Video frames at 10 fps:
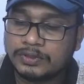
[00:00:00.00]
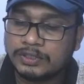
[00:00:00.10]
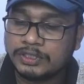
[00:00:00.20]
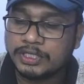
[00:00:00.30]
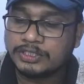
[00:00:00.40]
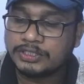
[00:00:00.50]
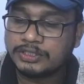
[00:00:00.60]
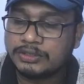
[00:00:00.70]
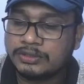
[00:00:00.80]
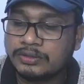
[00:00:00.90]
yet.
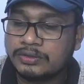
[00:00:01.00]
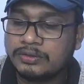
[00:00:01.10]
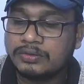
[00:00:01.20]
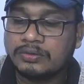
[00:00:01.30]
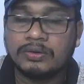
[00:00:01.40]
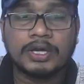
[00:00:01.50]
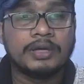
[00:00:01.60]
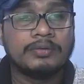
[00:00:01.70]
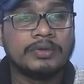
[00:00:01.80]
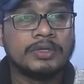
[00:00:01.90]

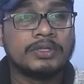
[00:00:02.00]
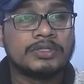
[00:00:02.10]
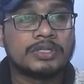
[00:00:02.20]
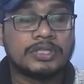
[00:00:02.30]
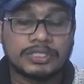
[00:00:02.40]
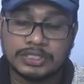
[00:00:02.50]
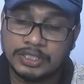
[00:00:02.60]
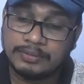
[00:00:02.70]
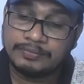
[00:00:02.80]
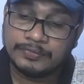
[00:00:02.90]
Okay, so this is
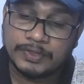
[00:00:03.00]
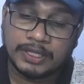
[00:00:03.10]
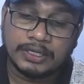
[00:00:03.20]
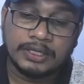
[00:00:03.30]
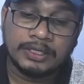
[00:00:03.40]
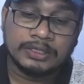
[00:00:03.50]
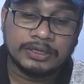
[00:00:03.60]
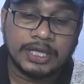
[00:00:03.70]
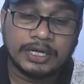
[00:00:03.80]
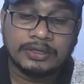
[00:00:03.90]
the thing.
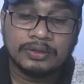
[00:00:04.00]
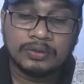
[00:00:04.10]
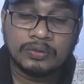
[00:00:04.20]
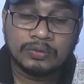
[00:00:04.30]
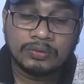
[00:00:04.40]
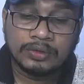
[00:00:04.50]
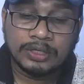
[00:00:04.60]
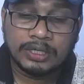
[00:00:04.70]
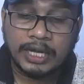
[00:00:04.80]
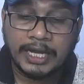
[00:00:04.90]
Then
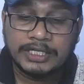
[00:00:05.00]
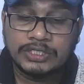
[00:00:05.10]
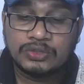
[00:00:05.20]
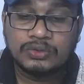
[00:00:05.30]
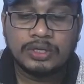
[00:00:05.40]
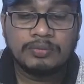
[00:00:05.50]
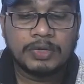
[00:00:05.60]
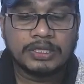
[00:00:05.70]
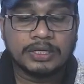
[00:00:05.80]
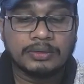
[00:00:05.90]
write to your
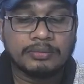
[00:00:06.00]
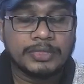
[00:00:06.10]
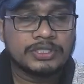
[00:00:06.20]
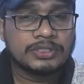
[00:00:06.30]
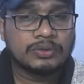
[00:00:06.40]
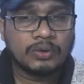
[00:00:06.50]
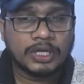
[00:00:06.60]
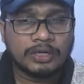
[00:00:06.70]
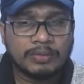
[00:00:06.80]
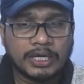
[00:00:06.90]
brother means no
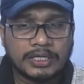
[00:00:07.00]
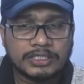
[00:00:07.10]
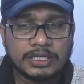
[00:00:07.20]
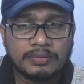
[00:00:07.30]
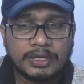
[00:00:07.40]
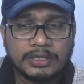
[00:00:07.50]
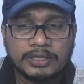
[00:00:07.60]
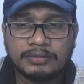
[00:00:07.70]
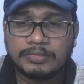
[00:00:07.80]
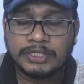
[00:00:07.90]
tick mark is given,
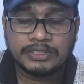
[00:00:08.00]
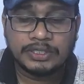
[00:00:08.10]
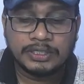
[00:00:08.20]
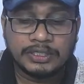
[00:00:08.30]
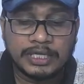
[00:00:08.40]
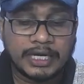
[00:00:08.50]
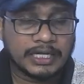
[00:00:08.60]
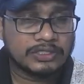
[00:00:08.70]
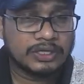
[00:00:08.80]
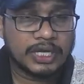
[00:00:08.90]
then means that
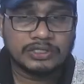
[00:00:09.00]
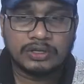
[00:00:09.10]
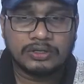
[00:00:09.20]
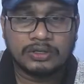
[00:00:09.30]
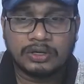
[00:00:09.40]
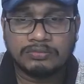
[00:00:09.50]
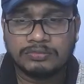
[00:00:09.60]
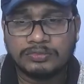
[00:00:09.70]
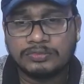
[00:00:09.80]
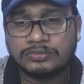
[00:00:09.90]
action has
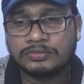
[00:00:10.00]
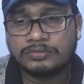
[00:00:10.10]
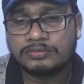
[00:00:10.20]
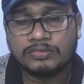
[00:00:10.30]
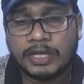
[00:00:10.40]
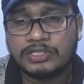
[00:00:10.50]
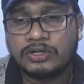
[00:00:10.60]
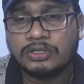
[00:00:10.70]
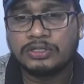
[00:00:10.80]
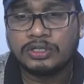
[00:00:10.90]

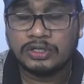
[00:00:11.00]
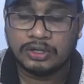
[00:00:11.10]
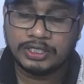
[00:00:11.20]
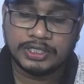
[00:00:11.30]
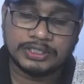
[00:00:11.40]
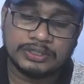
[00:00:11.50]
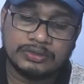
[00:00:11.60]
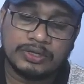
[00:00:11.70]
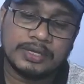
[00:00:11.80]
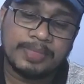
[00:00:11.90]
not done yet.
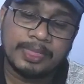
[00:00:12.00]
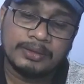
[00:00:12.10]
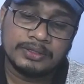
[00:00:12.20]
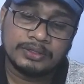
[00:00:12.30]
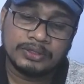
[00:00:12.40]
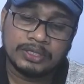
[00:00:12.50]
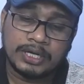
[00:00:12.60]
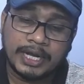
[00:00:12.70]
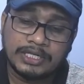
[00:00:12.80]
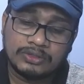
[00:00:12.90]
Okay,
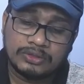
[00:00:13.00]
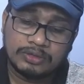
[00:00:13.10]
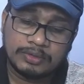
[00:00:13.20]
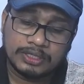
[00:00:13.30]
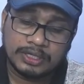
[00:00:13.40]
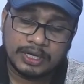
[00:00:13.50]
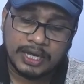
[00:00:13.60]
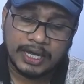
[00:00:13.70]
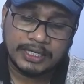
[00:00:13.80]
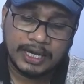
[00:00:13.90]
write to your brother
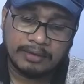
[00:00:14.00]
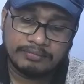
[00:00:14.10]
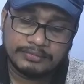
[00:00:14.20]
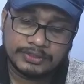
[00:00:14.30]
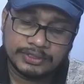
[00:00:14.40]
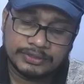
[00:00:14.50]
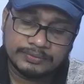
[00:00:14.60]
I haven't